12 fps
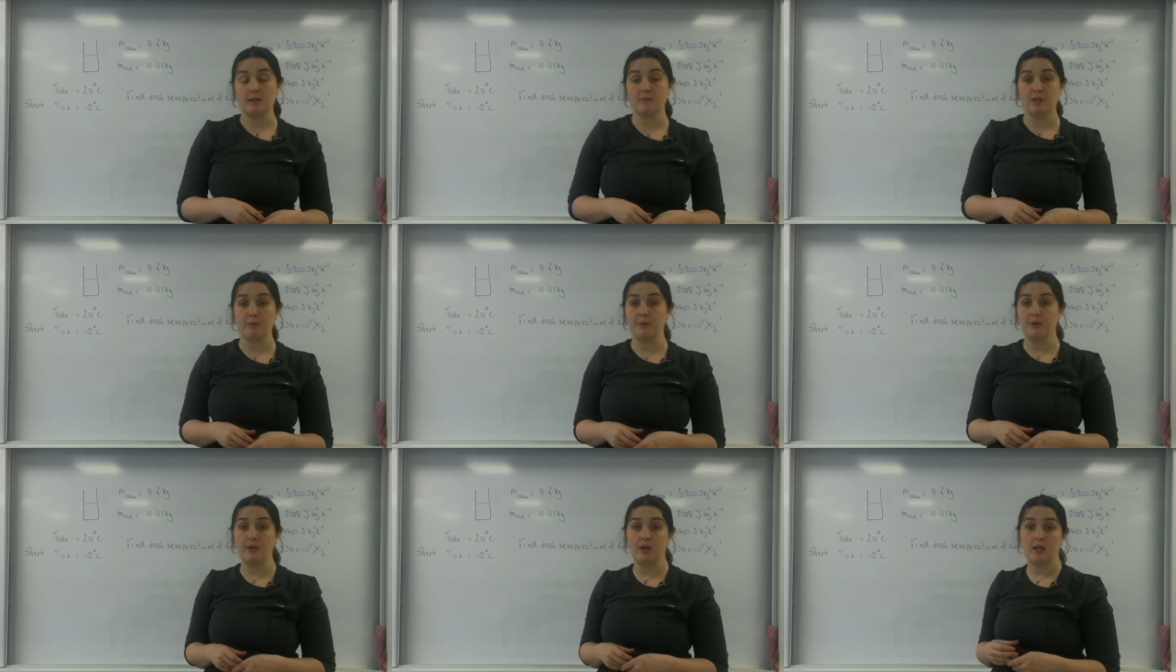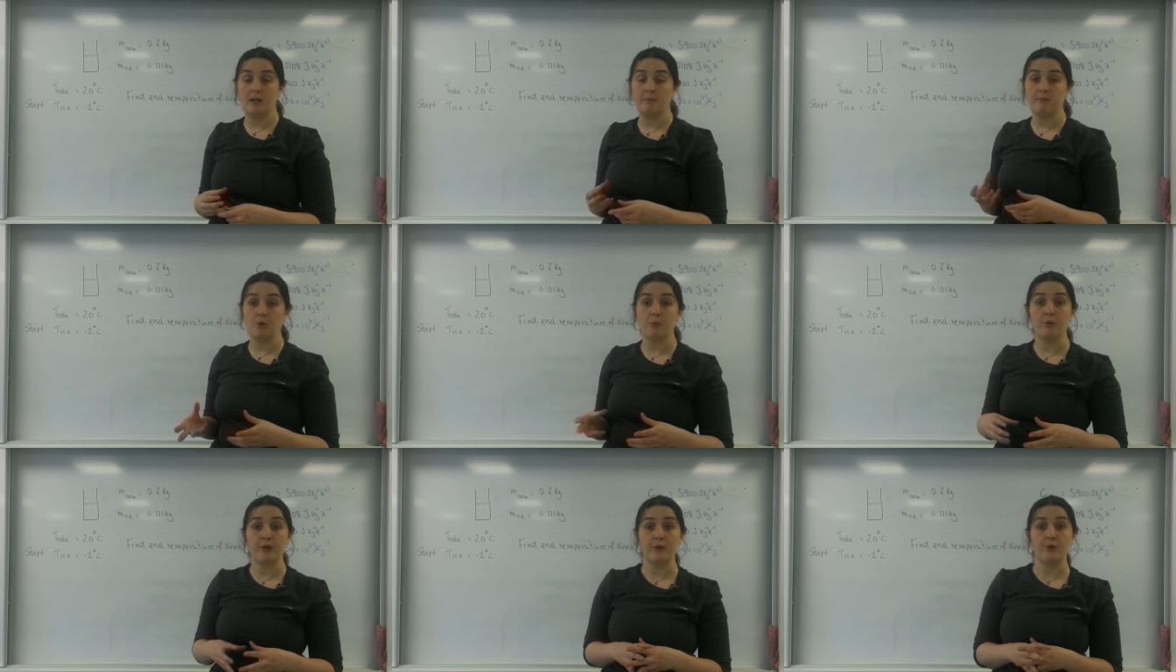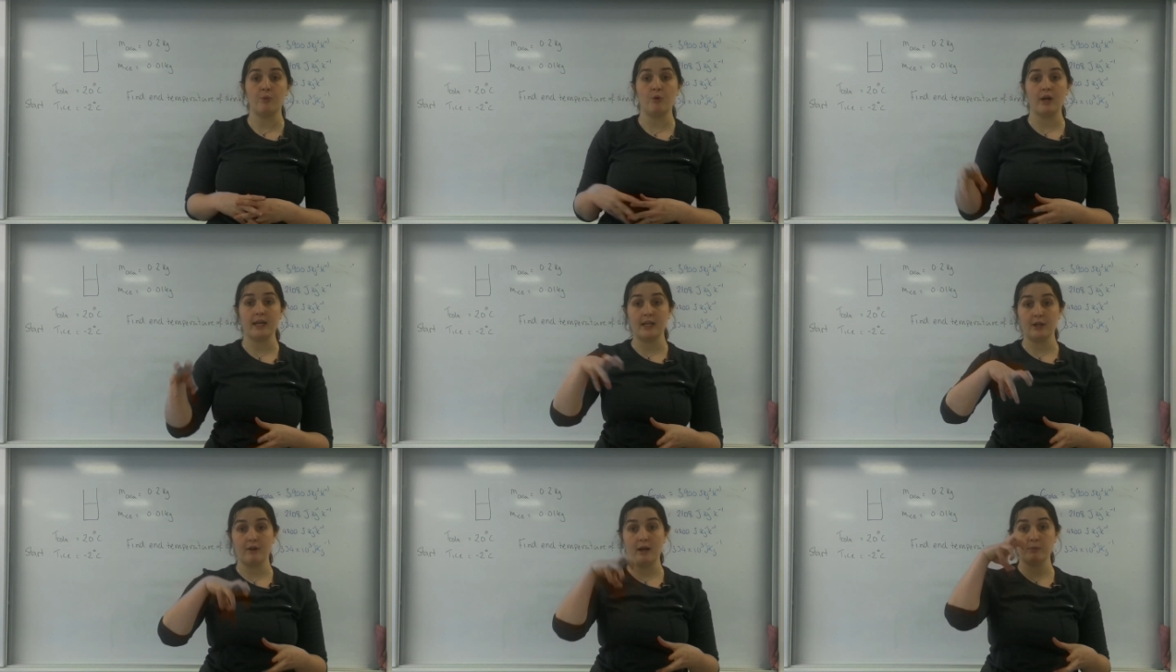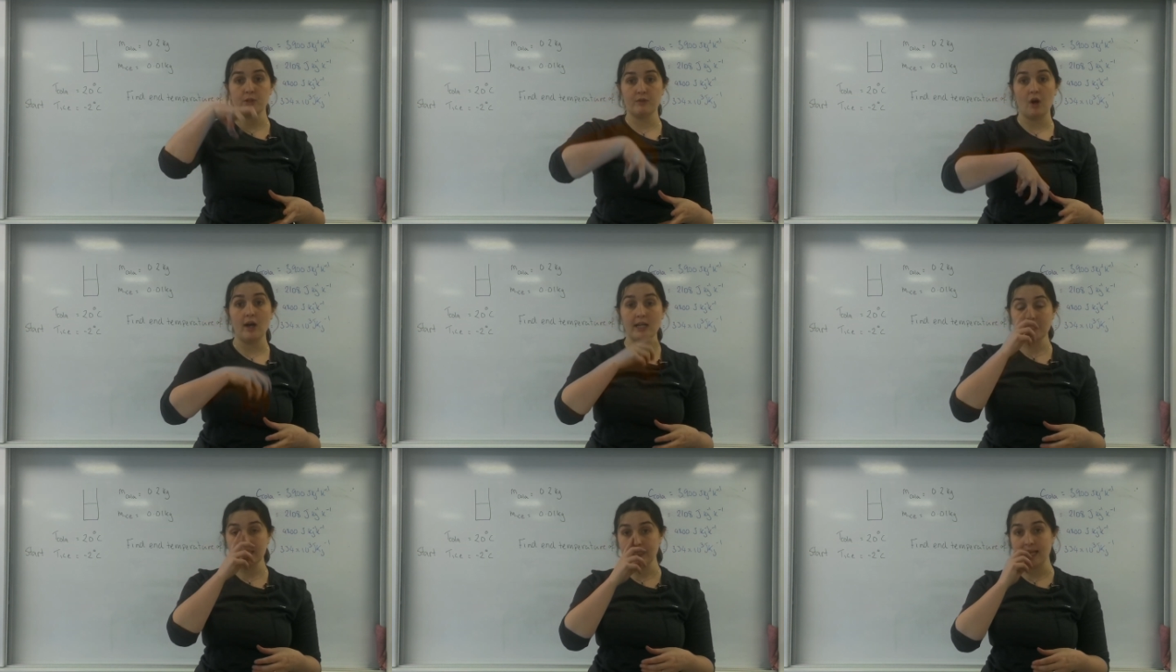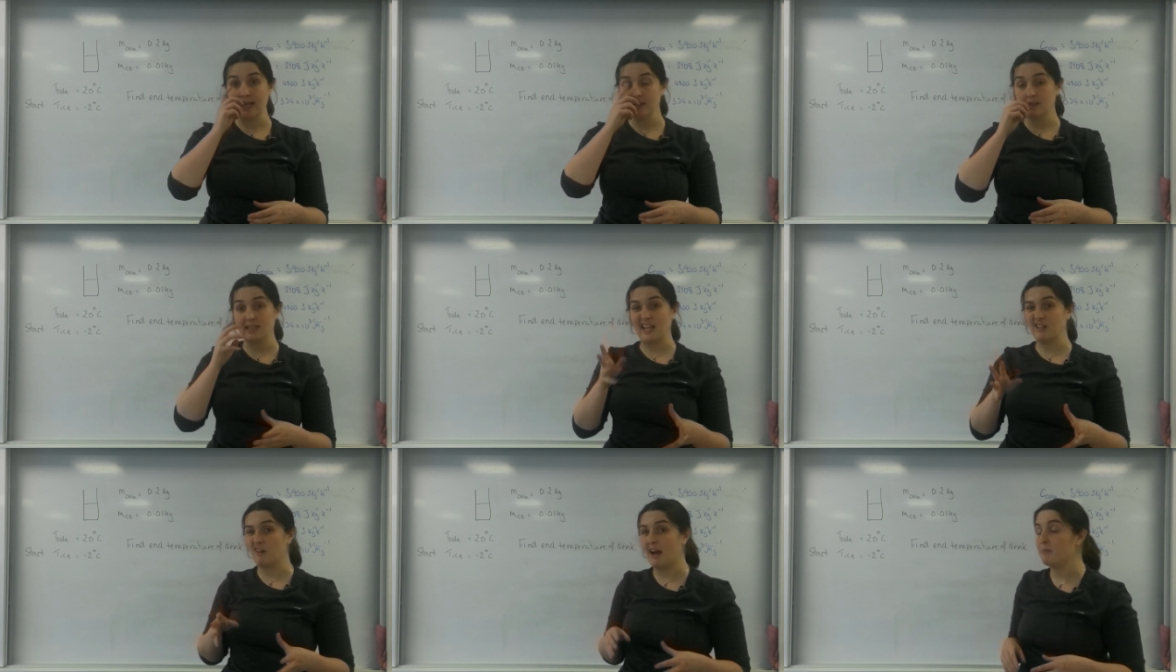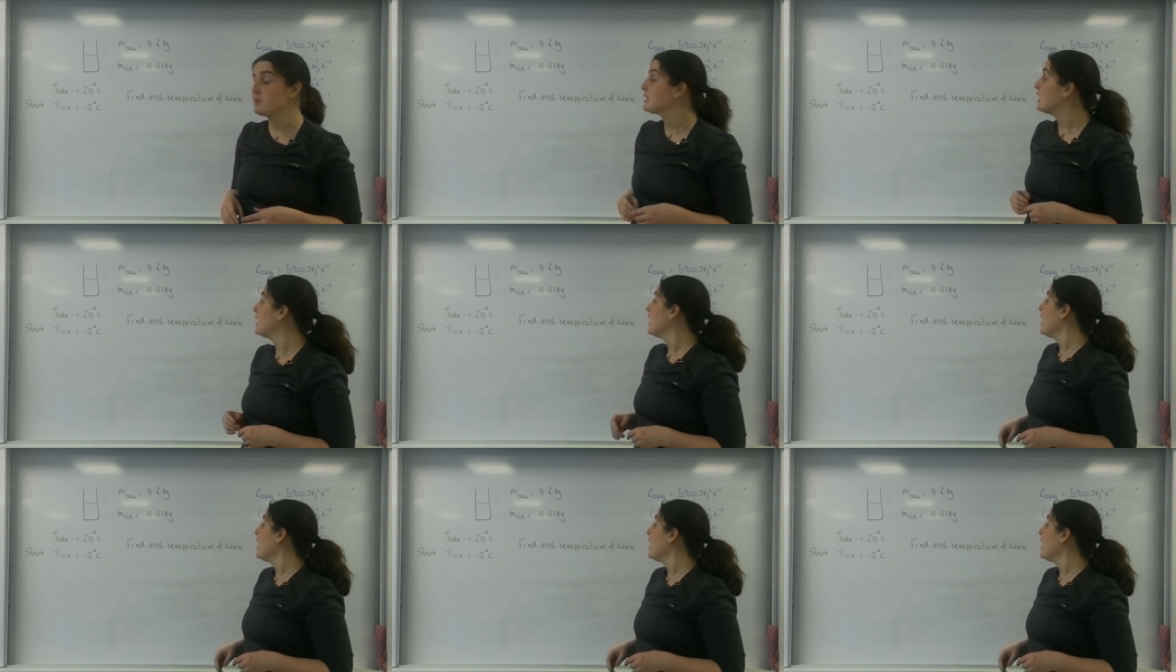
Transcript: I'm going to put um, 0.01 kilograms of ice in there, so 10 grams.